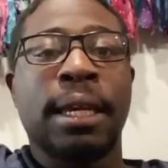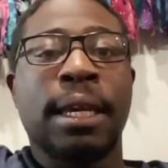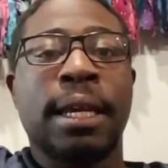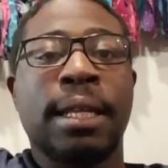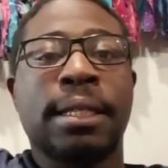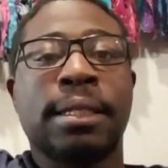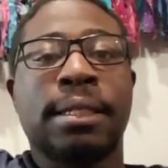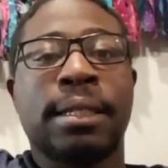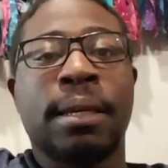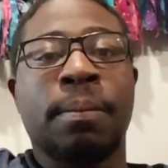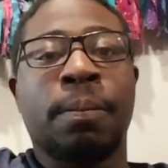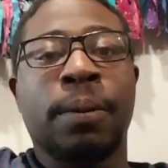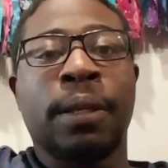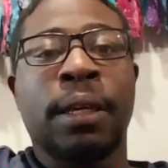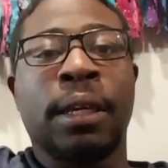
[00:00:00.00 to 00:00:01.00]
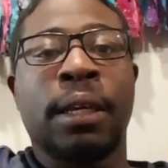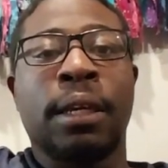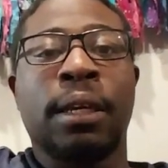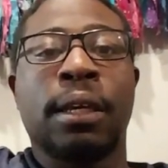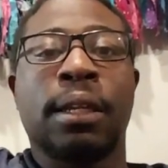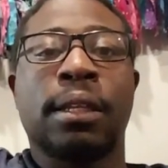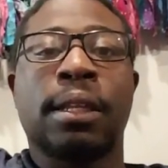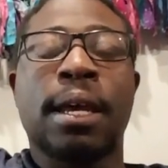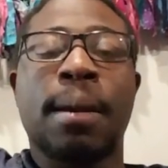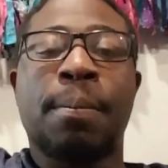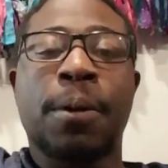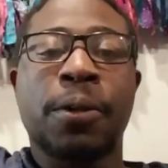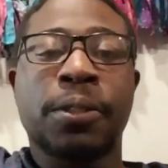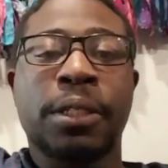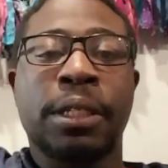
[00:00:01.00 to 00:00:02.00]
It's simply that
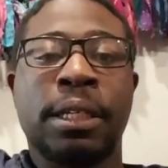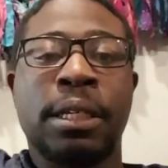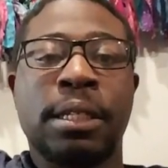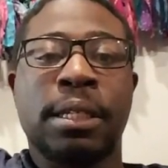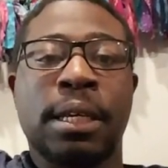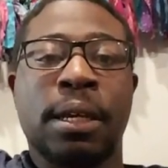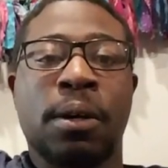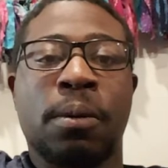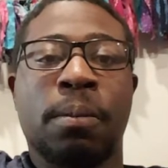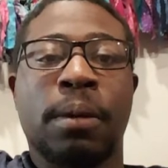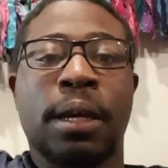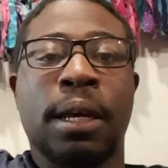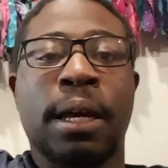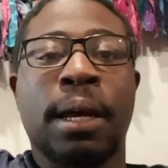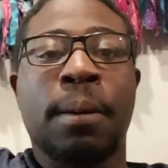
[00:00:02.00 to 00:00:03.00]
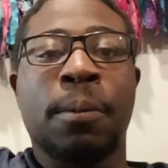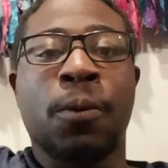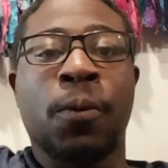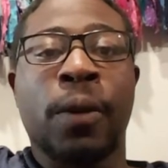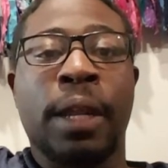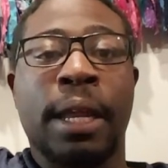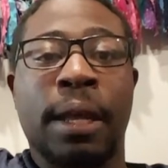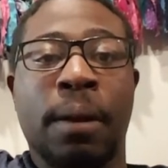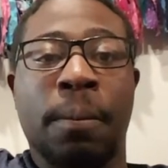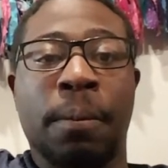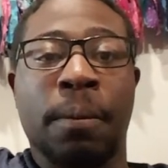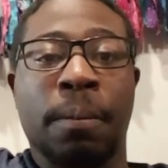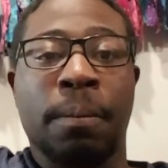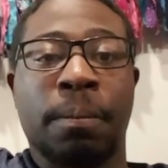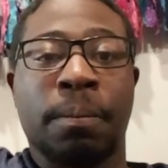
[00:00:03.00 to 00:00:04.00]
person needs help. I'm going to help them.